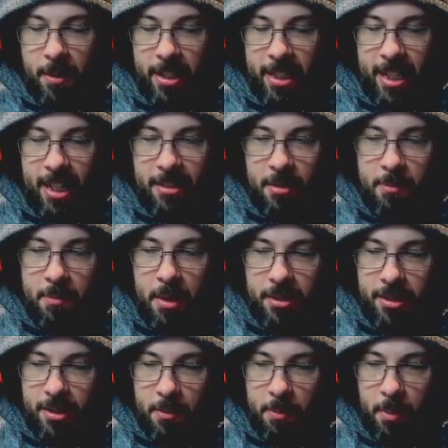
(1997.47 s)
has a
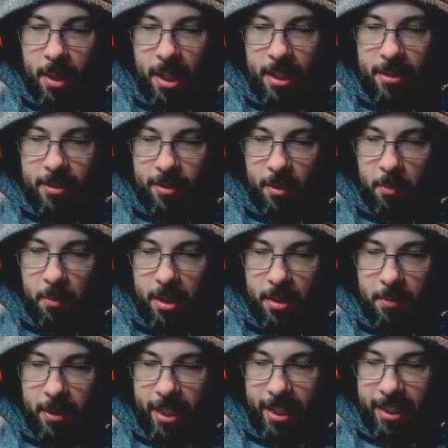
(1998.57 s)
master plan somewhere.
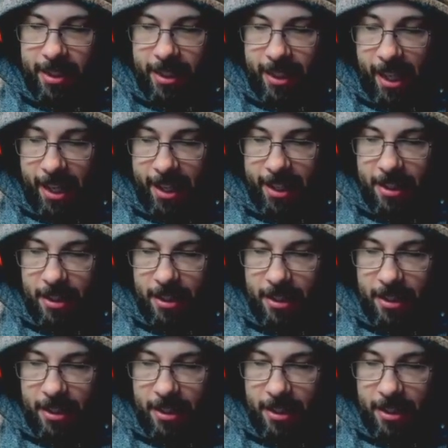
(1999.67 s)
We need to get it.